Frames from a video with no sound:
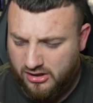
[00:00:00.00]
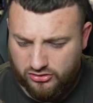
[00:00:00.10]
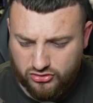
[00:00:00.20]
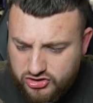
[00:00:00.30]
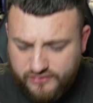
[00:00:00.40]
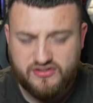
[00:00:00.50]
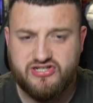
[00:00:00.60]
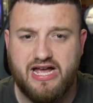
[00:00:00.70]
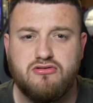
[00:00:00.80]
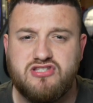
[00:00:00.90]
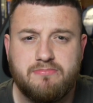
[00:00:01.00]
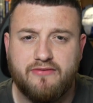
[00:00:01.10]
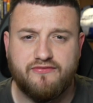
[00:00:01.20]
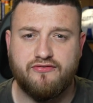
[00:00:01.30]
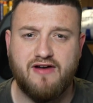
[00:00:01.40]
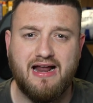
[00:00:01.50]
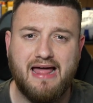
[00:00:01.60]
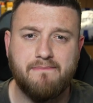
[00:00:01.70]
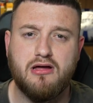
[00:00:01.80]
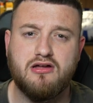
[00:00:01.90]
Not just for Chelsea, but for Frank
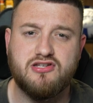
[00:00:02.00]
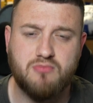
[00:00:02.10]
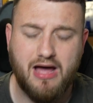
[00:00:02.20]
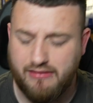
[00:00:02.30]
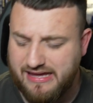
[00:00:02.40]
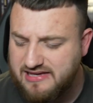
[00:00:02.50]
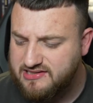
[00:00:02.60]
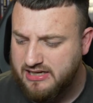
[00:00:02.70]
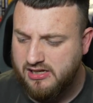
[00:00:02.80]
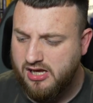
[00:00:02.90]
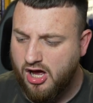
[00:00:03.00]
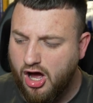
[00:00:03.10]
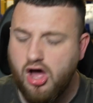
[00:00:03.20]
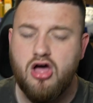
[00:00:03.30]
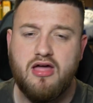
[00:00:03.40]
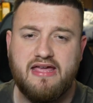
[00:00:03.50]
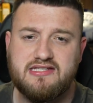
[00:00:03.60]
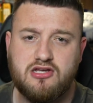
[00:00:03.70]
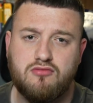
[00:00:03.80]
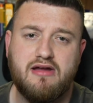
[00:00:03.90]
Lampard as well. He has hurt his
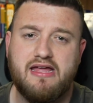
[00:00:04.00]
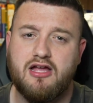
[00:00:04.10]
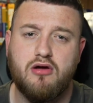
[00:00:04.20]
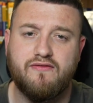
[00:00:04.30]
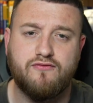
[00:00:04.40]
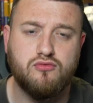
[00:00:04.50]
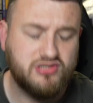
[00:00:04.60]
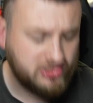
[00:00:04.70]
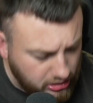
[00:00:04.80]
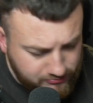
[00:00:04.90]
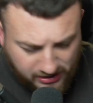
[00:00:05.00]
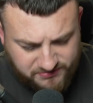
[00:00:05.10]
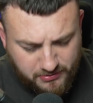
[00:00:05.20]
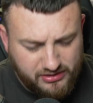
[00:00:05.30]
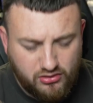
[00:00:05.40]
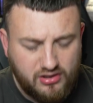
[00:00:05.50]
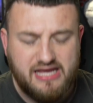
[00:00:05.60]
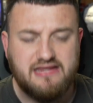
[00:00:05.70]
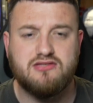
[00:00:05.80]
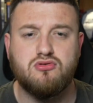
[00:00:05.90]
career going forward so much, but we're not
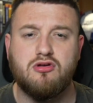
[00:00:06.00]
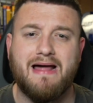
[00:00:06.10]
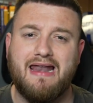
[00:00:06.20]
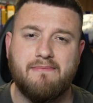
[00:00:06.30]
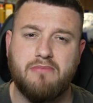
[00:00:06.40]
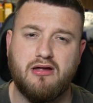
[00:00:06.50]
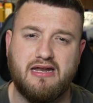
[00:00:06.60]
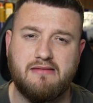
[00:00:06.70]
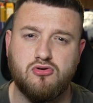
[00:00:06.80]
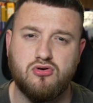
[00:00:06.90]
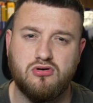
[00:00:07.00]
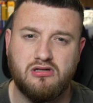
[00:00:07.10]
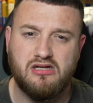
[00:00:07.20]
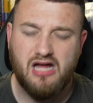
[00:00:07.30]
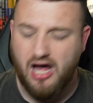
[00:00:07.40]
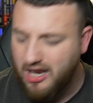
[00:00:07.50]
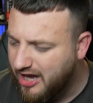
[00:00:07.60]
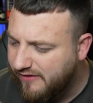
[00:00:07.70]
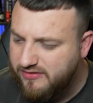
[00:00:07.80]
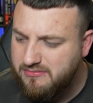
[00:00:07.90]
here to talk about Lampard anymore. I
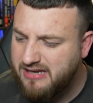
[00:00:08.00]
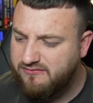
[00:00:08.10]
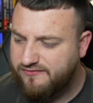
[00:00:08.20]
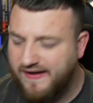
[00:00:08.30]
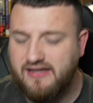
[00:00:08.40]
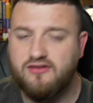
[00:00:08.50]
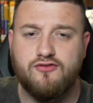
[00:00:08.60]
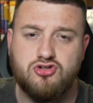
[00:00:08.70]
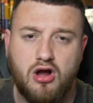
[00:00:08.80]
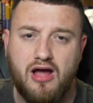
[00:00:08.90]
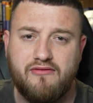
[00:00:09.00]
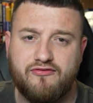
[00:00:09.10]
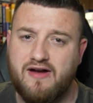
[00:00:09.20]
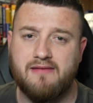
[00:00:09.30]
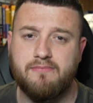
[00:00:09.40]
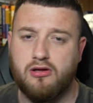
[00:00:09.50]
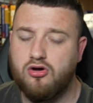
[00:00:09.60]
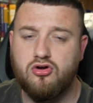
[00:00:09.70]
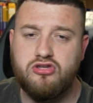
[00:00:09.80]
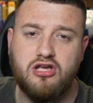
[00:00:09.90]
love him, and thanks for trying, Frank, but
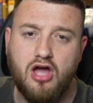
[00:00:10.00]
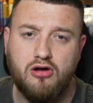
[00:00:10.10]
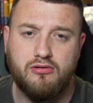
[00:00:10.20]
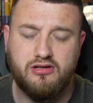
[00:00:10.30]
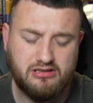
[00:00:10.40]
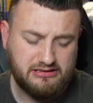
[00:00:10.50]
on you go, and